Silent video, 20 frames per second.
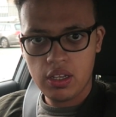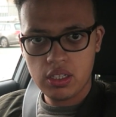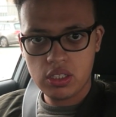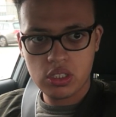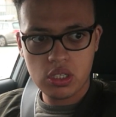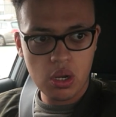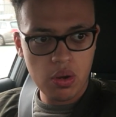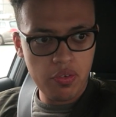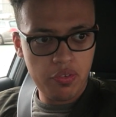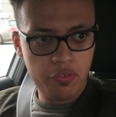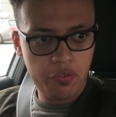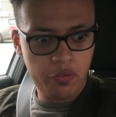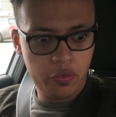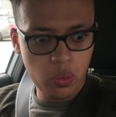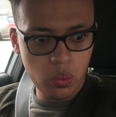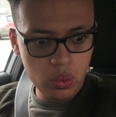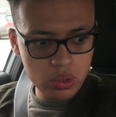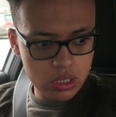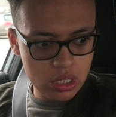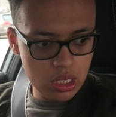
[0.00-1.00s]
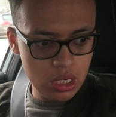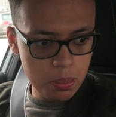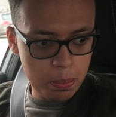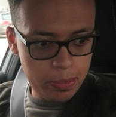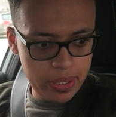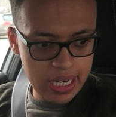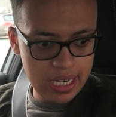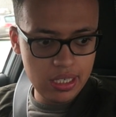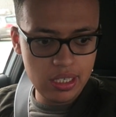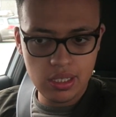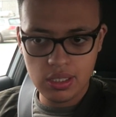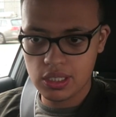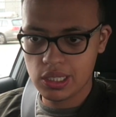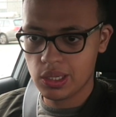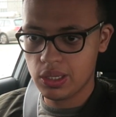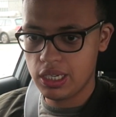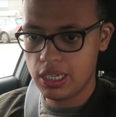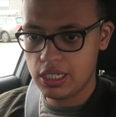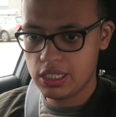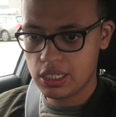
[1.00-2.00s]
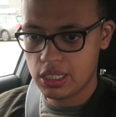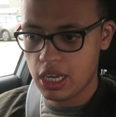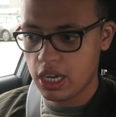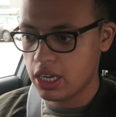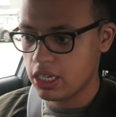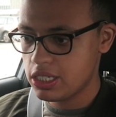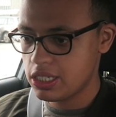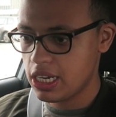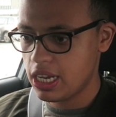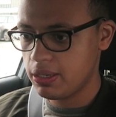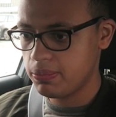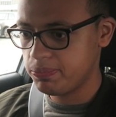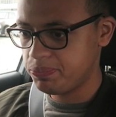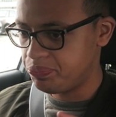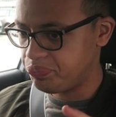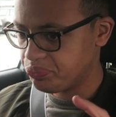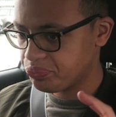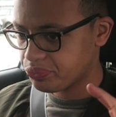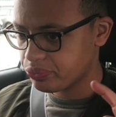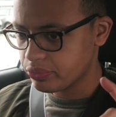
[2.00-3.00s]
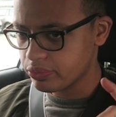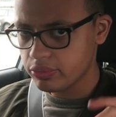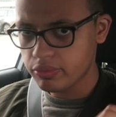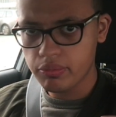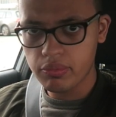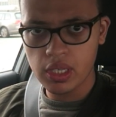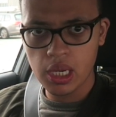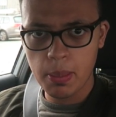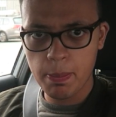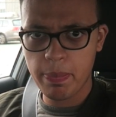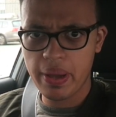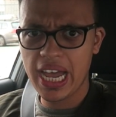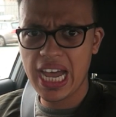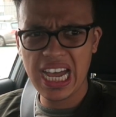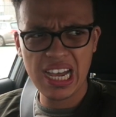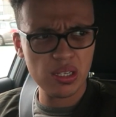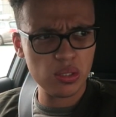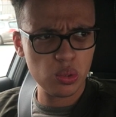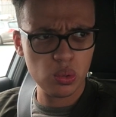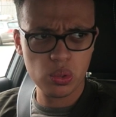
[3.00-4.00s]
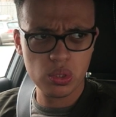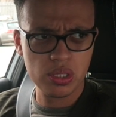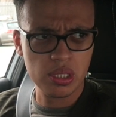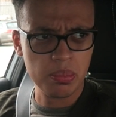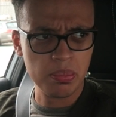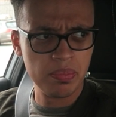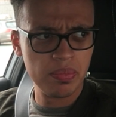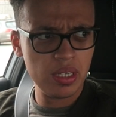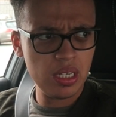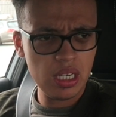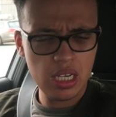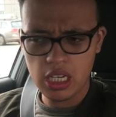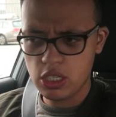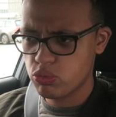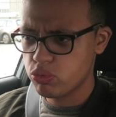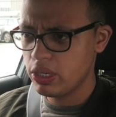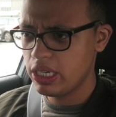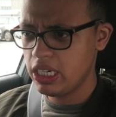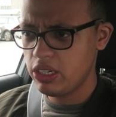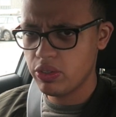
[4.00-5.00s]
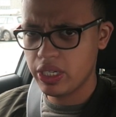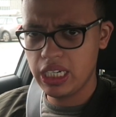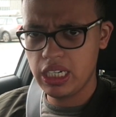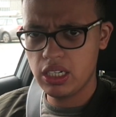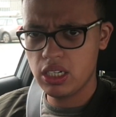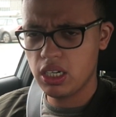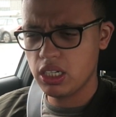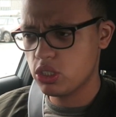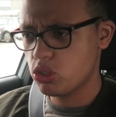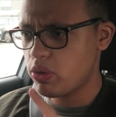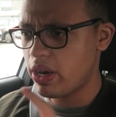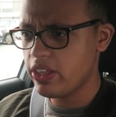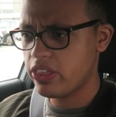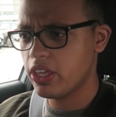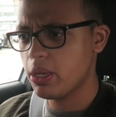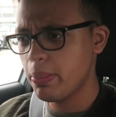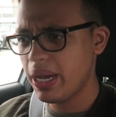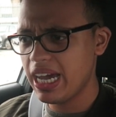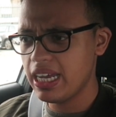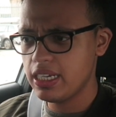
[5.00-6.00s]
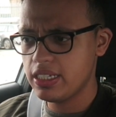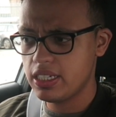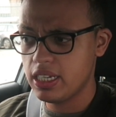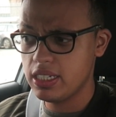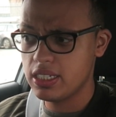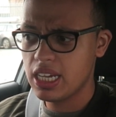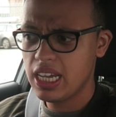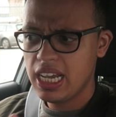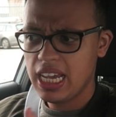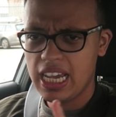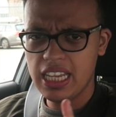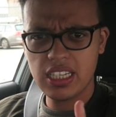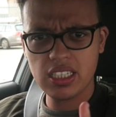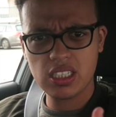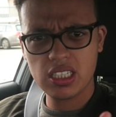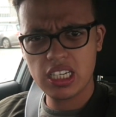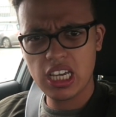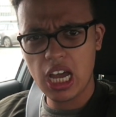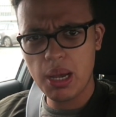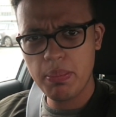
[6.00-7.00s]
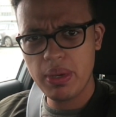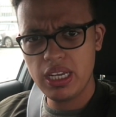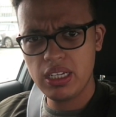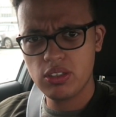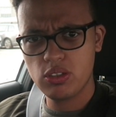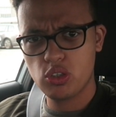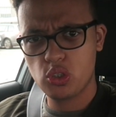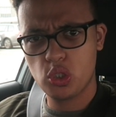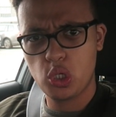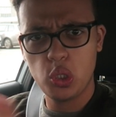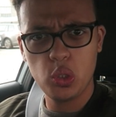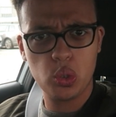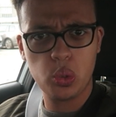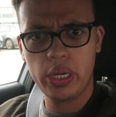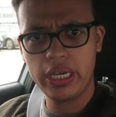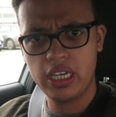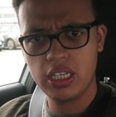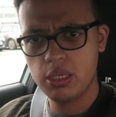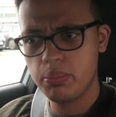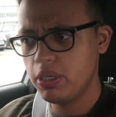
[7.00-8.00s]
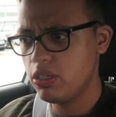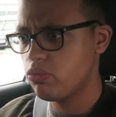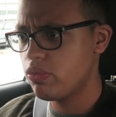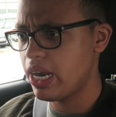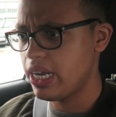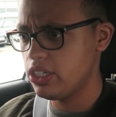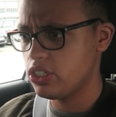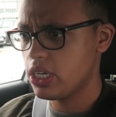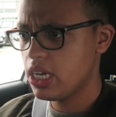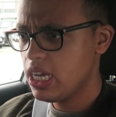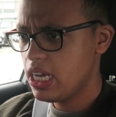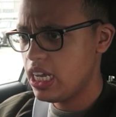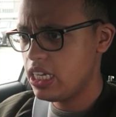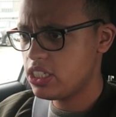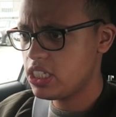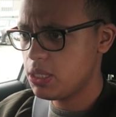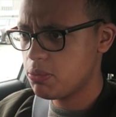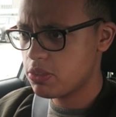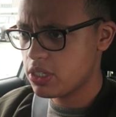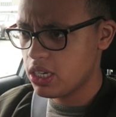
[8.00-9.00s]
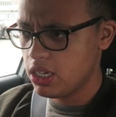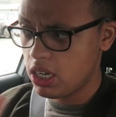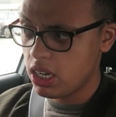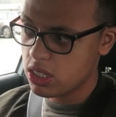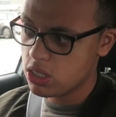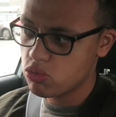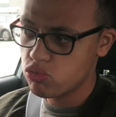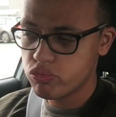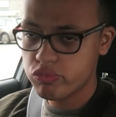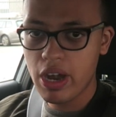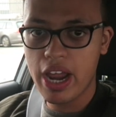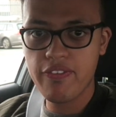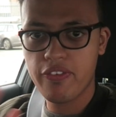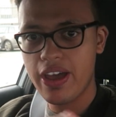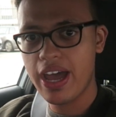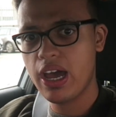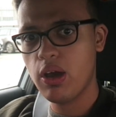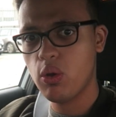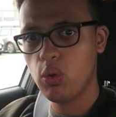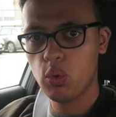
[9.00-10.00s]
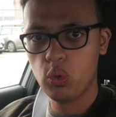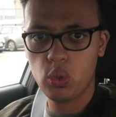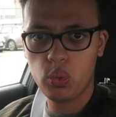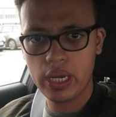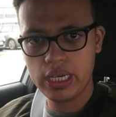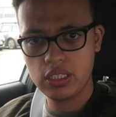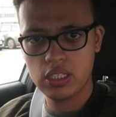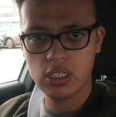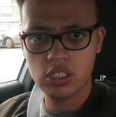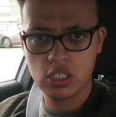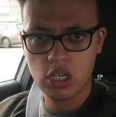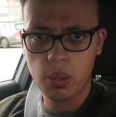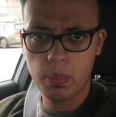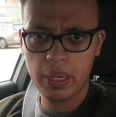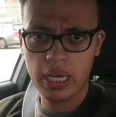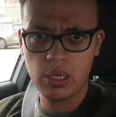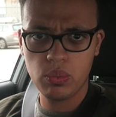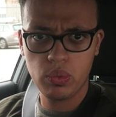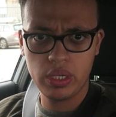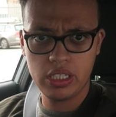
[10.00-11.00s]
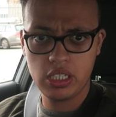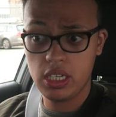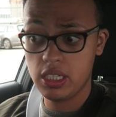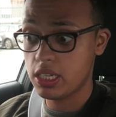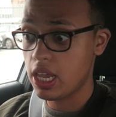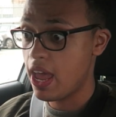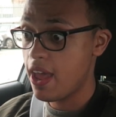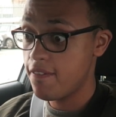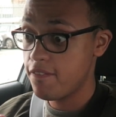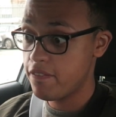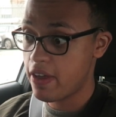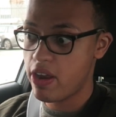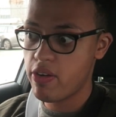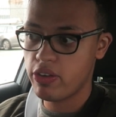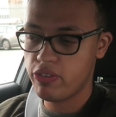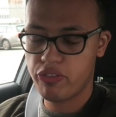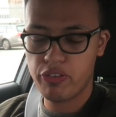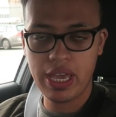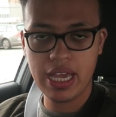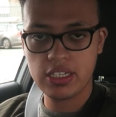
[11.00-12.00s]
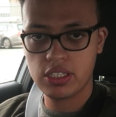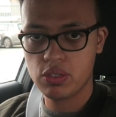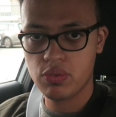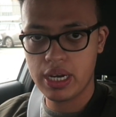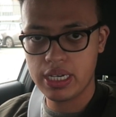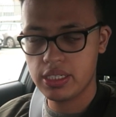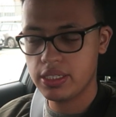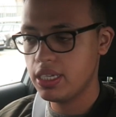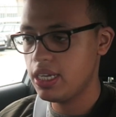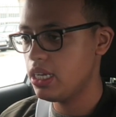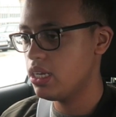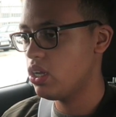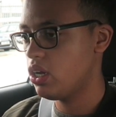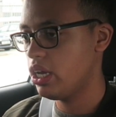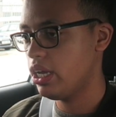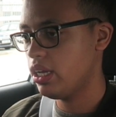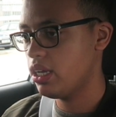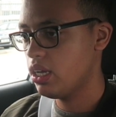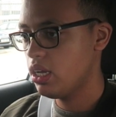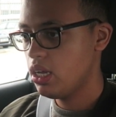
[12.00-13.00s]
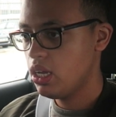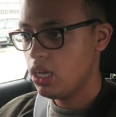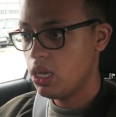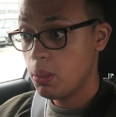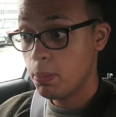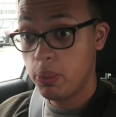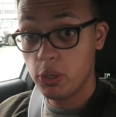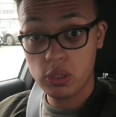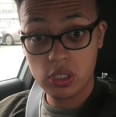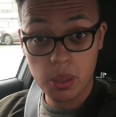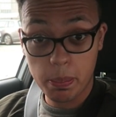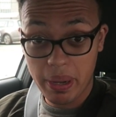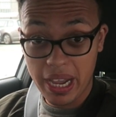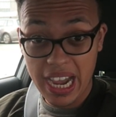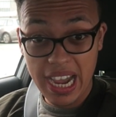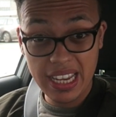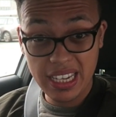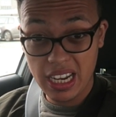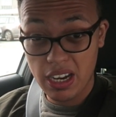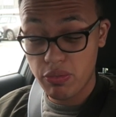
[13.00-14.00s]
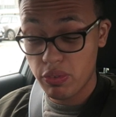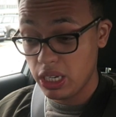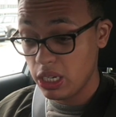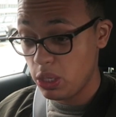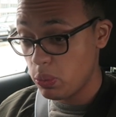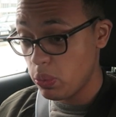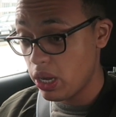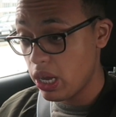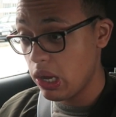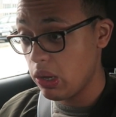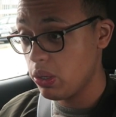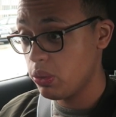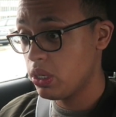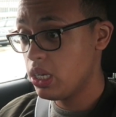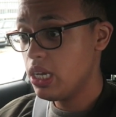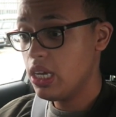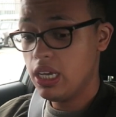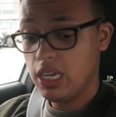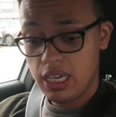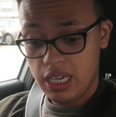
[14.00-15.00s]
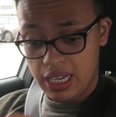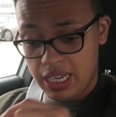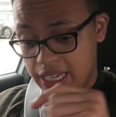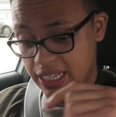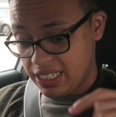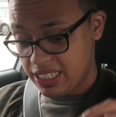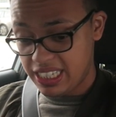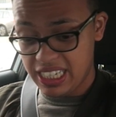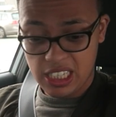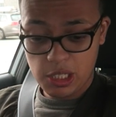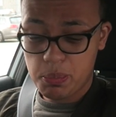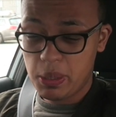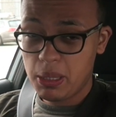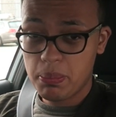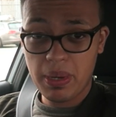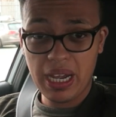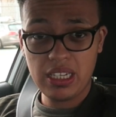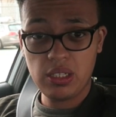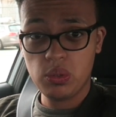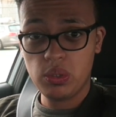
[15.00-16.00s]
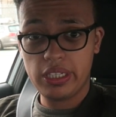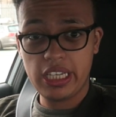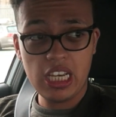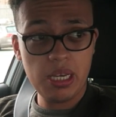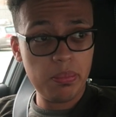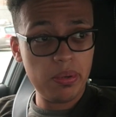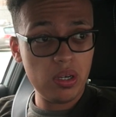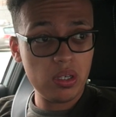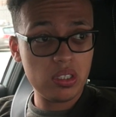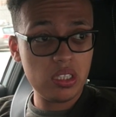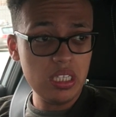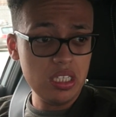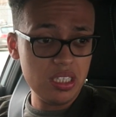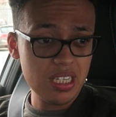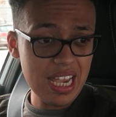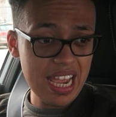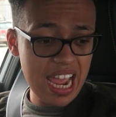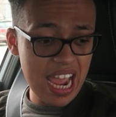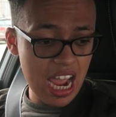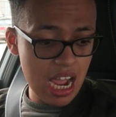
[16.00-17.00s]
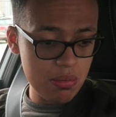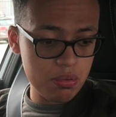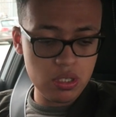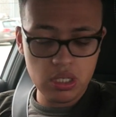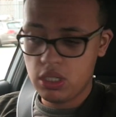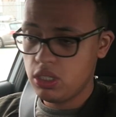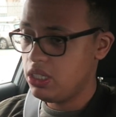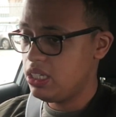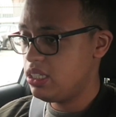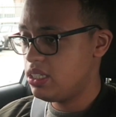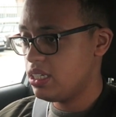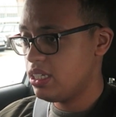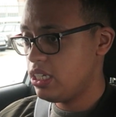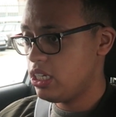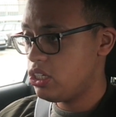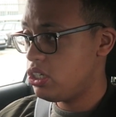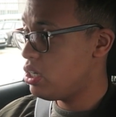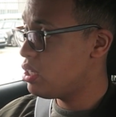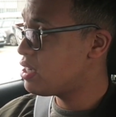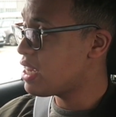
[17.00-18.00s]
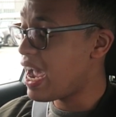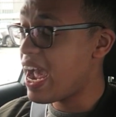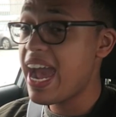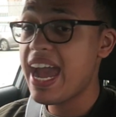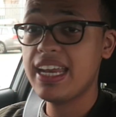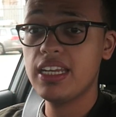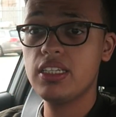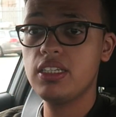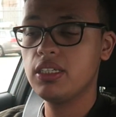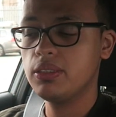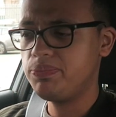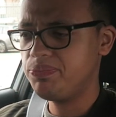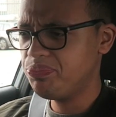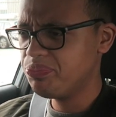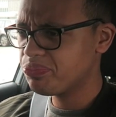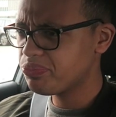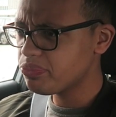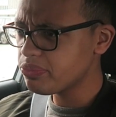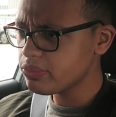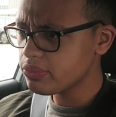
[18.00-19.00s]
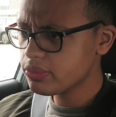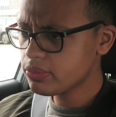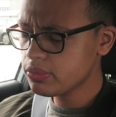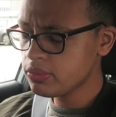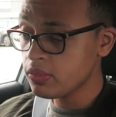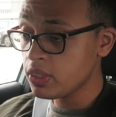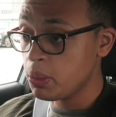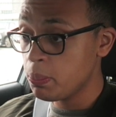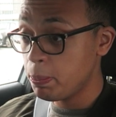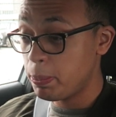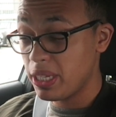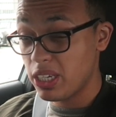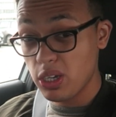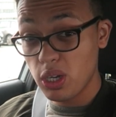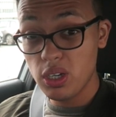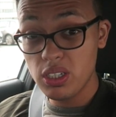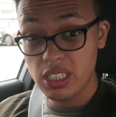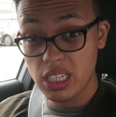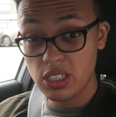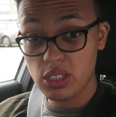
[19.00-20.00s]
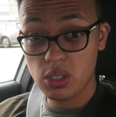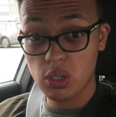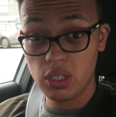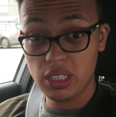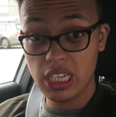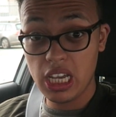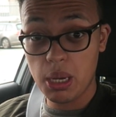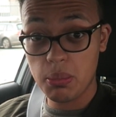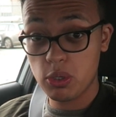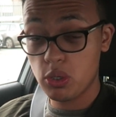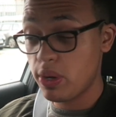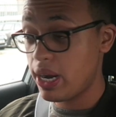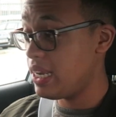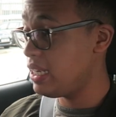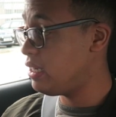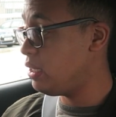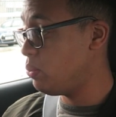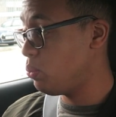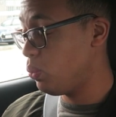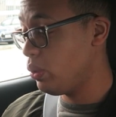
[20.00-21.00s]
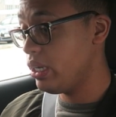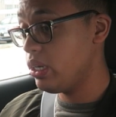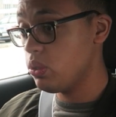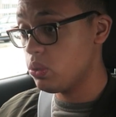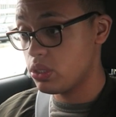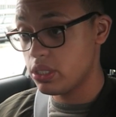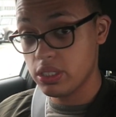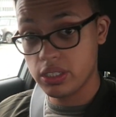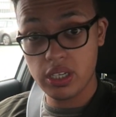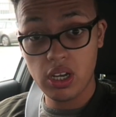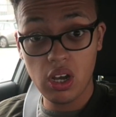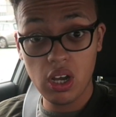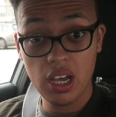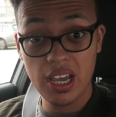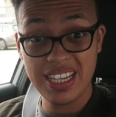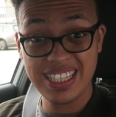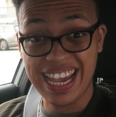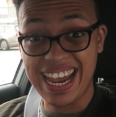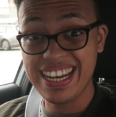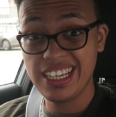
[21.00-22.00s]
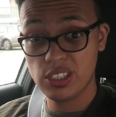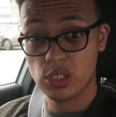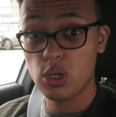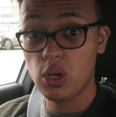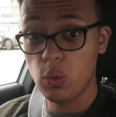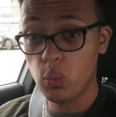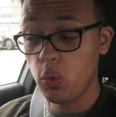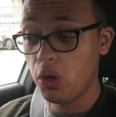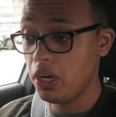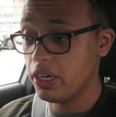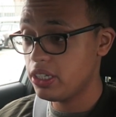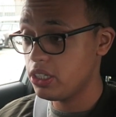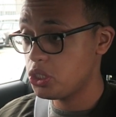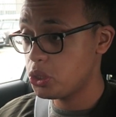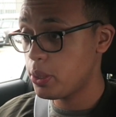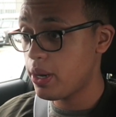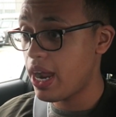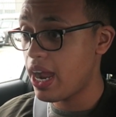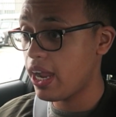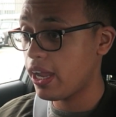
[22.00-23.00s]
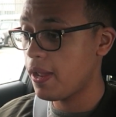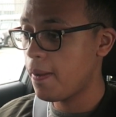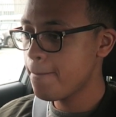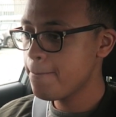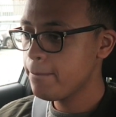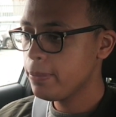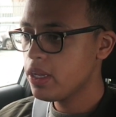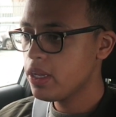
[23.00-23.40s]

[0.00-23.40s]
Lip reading: So thoughts and opinions on this. Like I said, power's awesome. It's really nice. Great thing about this is it doesn't come in too quick in the mid-range. It seems to like to rev out all the way to the top end, which is very Fiesta ST like. Puts the power down really well. 6-speed manual gearbox is absolutely delicious, and because it's got the upgraded wheels and tyres and it's got a wider track,